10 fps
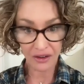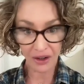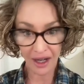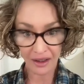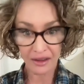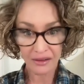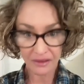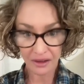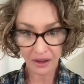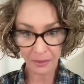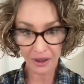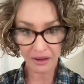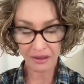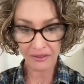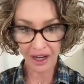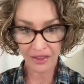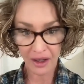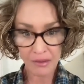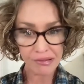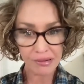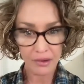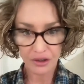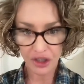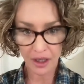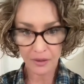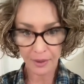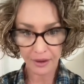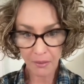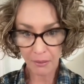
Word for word: Kraken, compared to the Leviathan, child's play.